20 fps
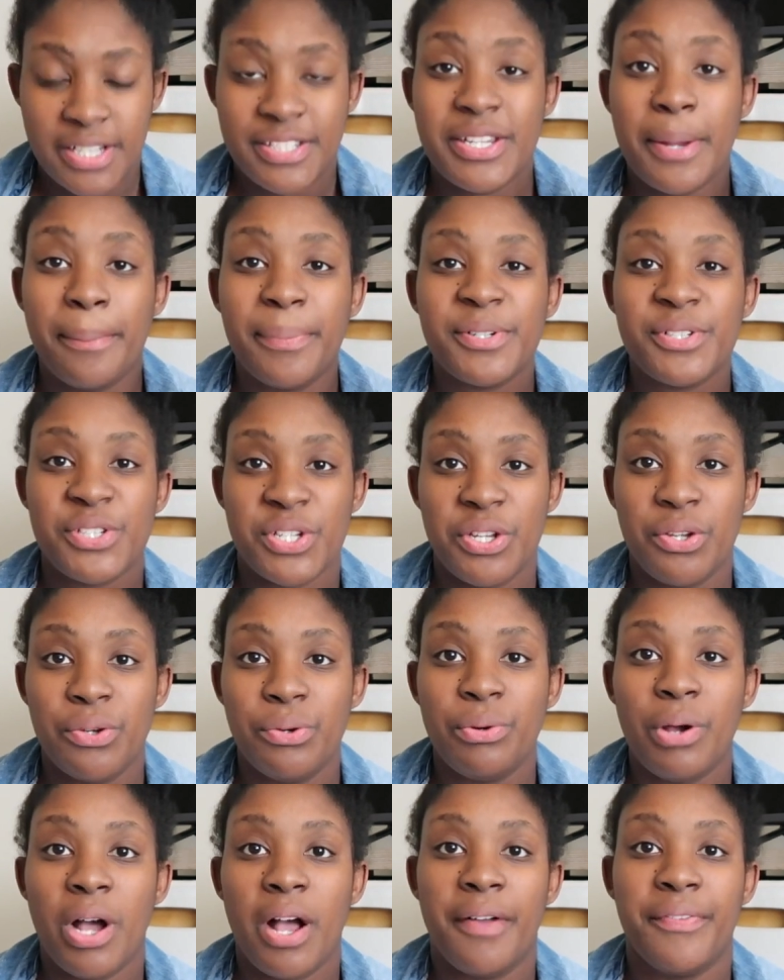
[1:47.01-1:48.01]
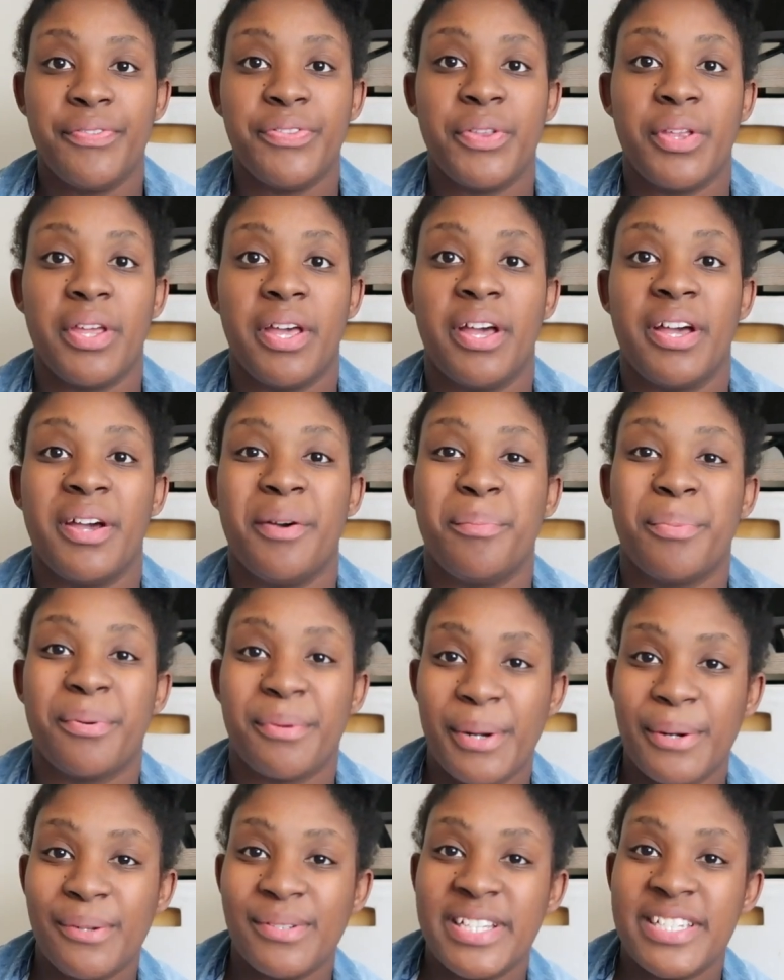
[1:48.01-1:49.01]
Number two on the
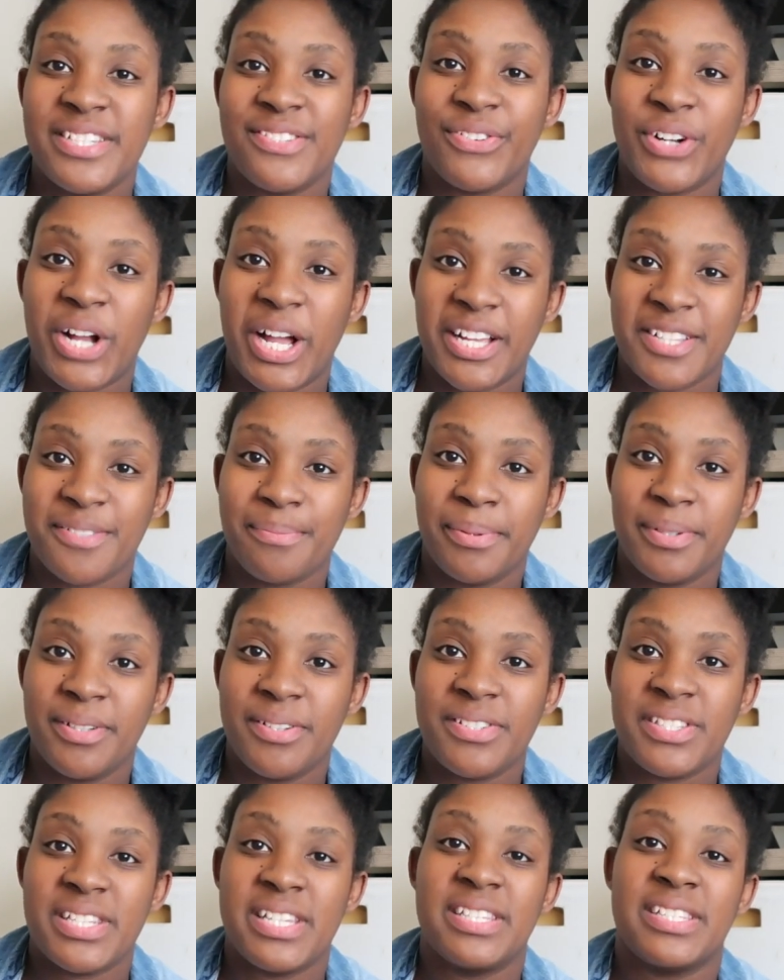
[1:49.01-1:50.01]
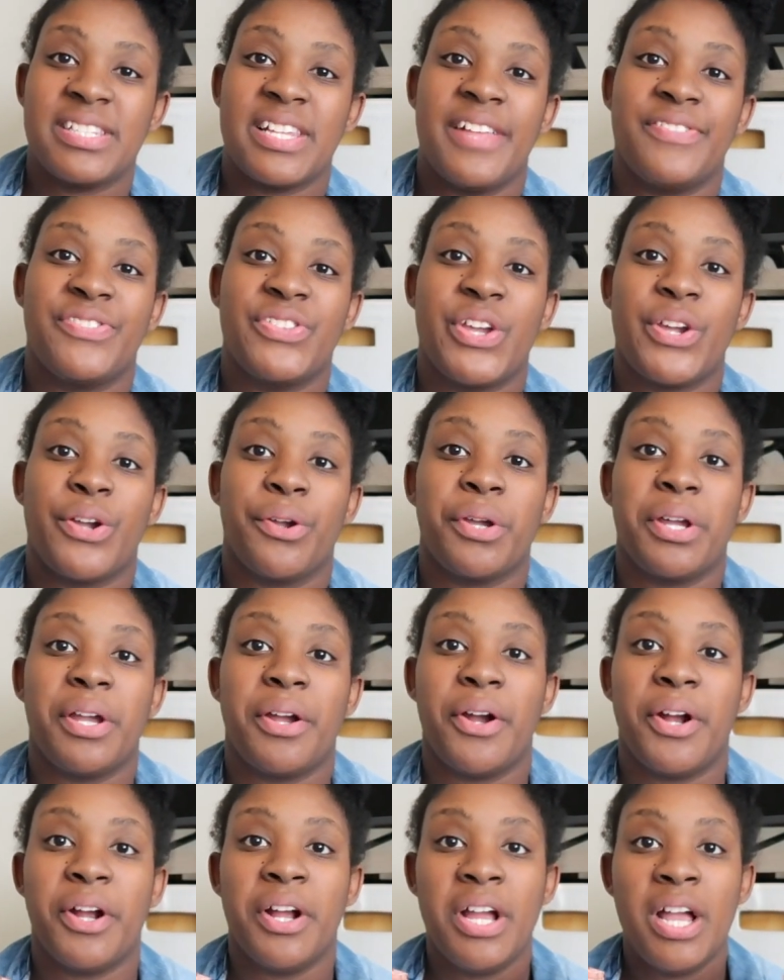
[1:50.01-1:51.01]
pro list for hospitals is that there
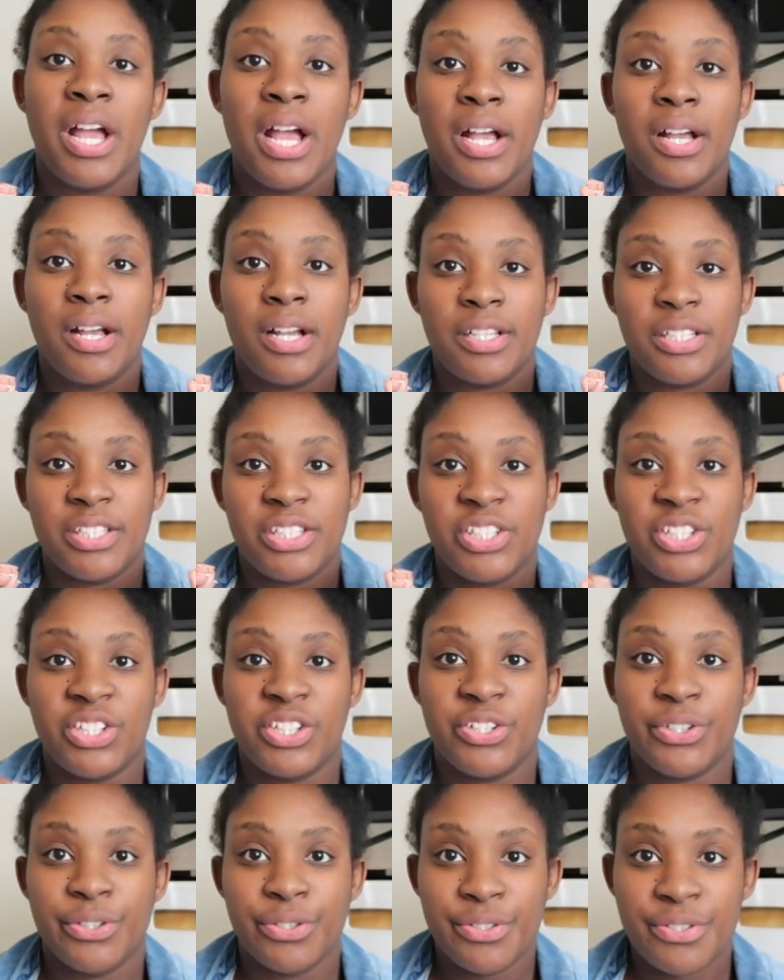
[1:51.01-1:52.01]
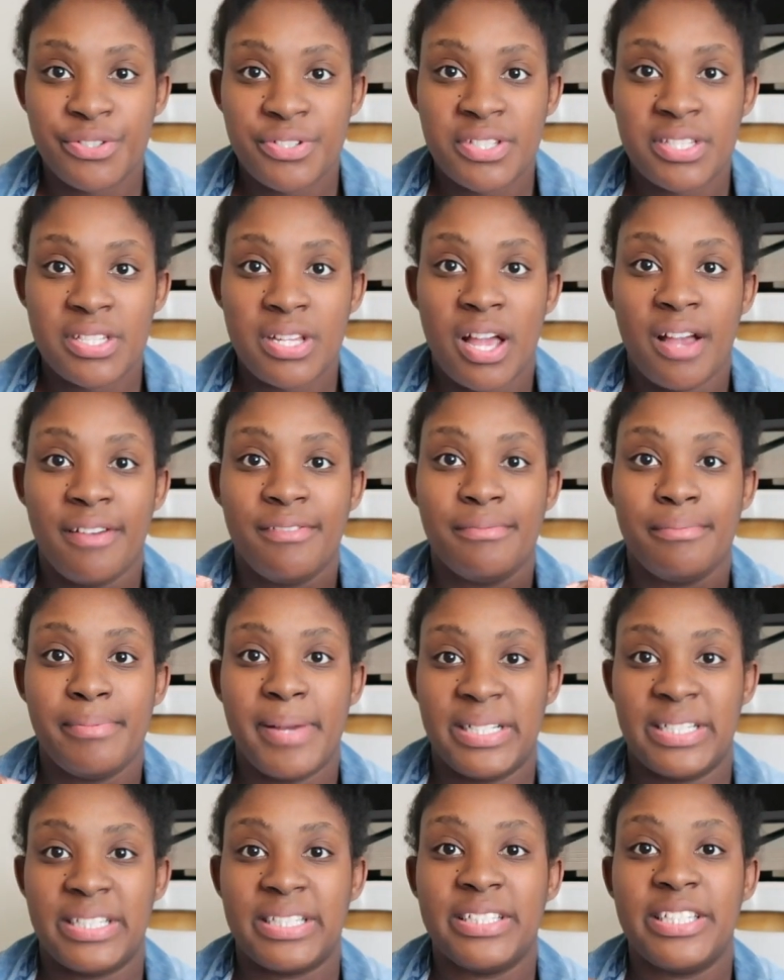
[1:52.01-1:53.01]
are years of
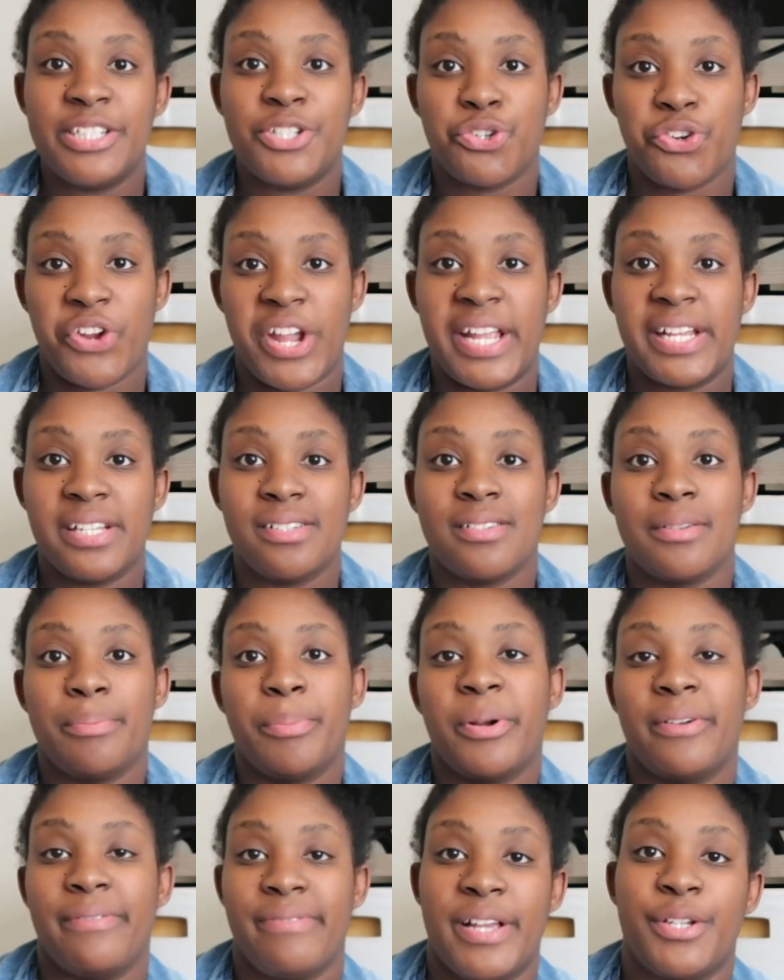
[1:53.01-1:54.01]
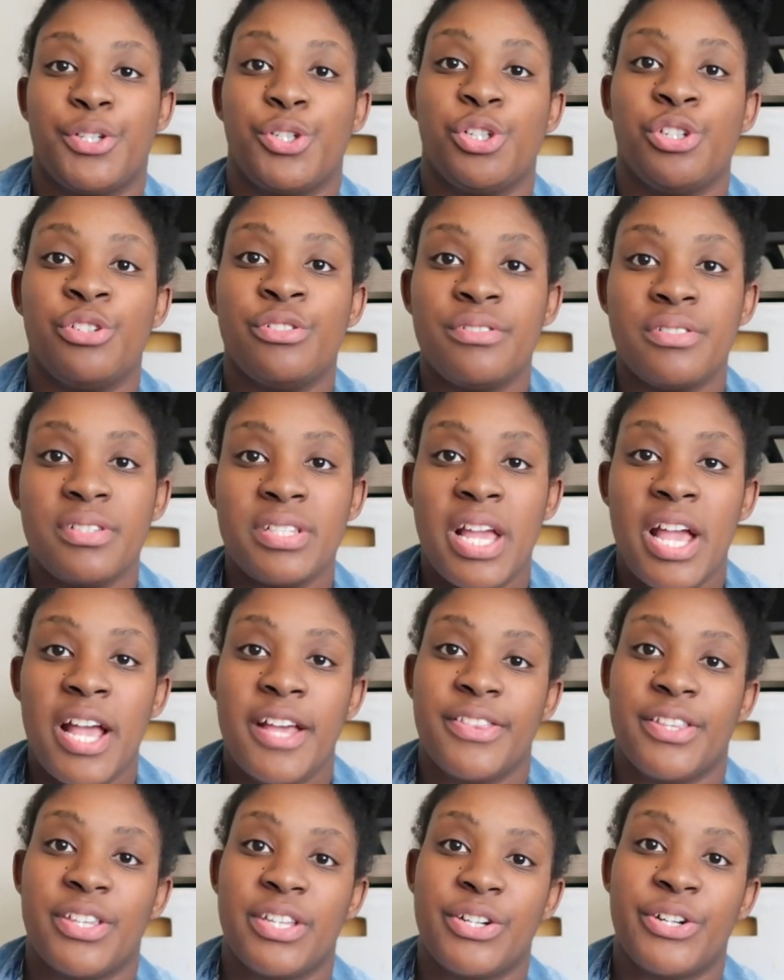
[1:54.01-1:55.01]
medically trained professionals
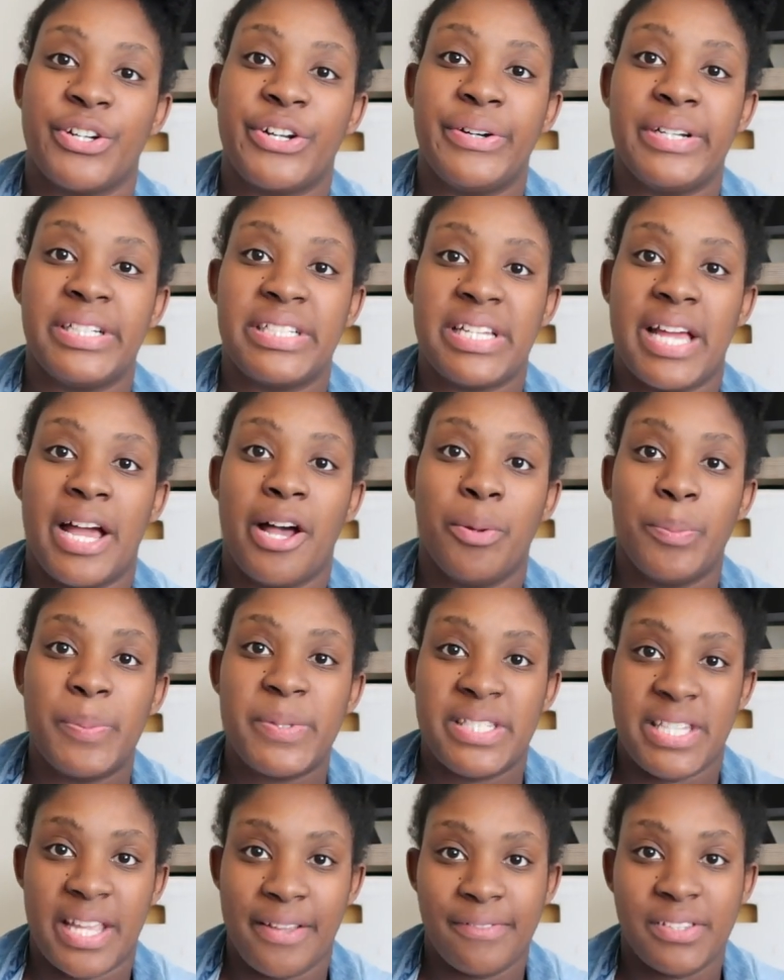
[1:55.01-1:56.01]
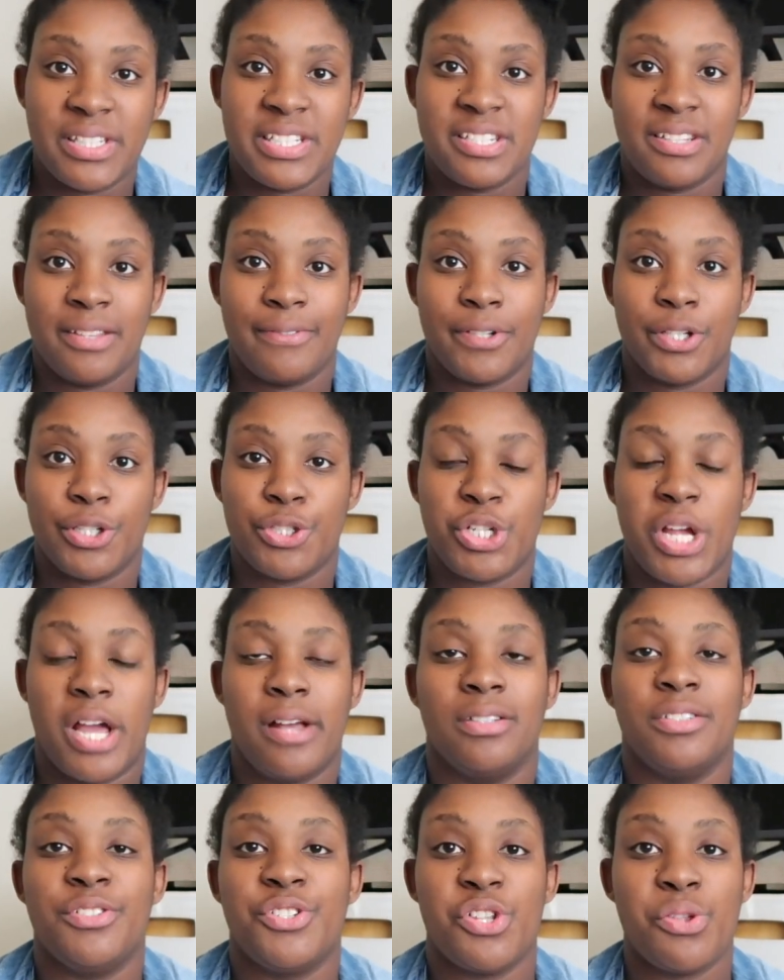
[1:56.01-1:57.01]
that are going to help safely deliver your
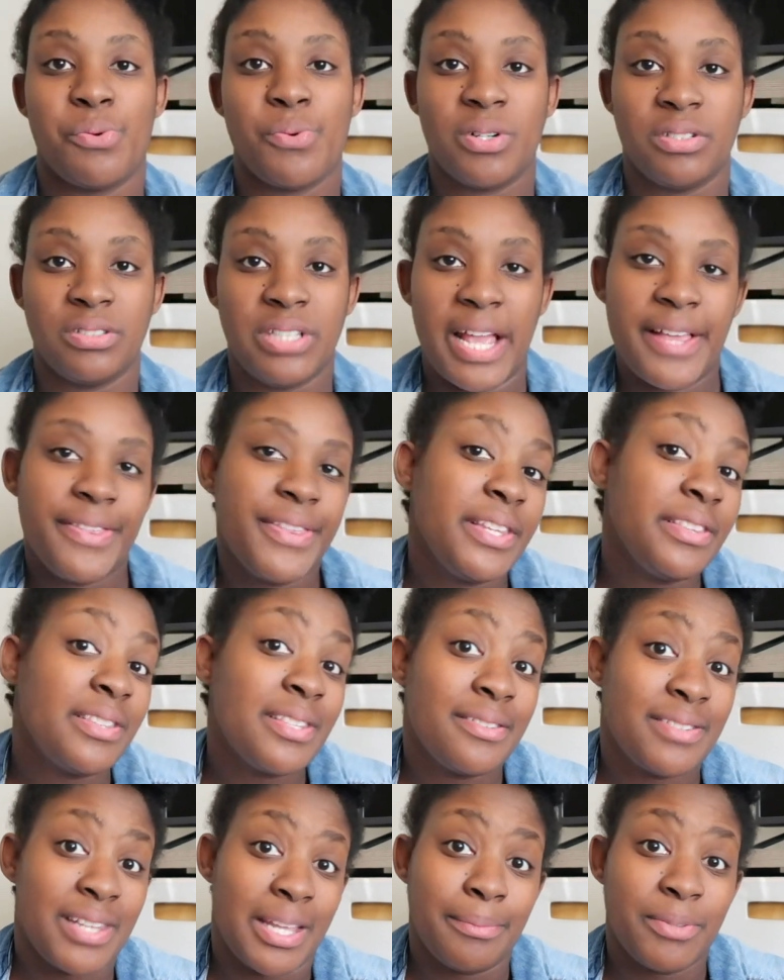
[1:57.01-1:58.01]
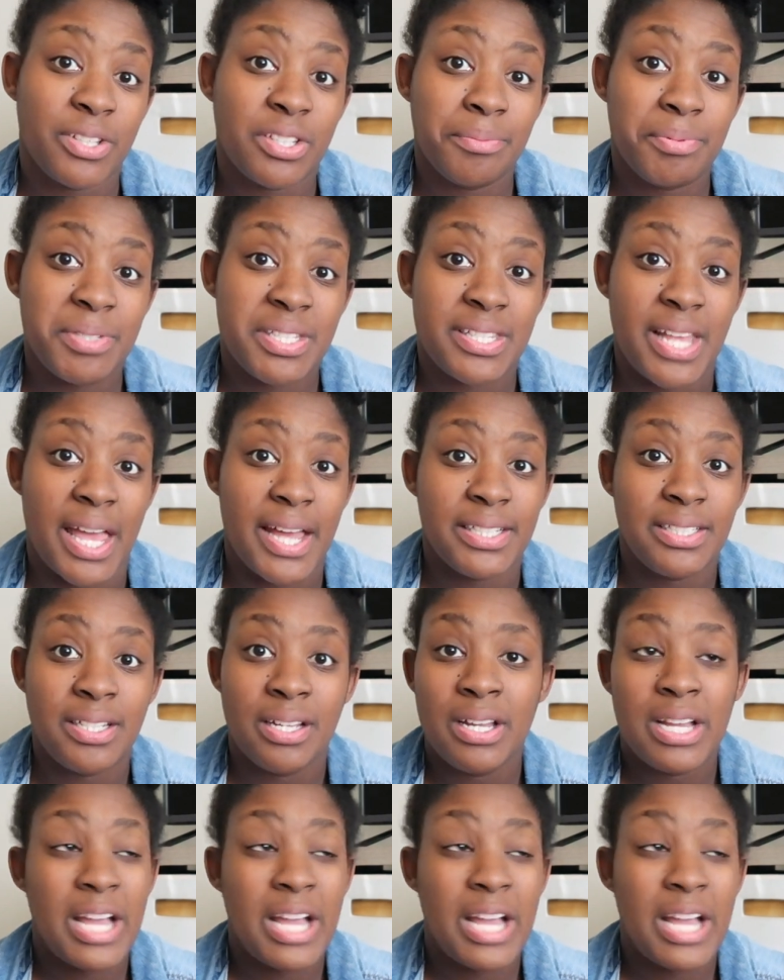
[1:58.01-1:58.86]
child into the world. I think the same could be said.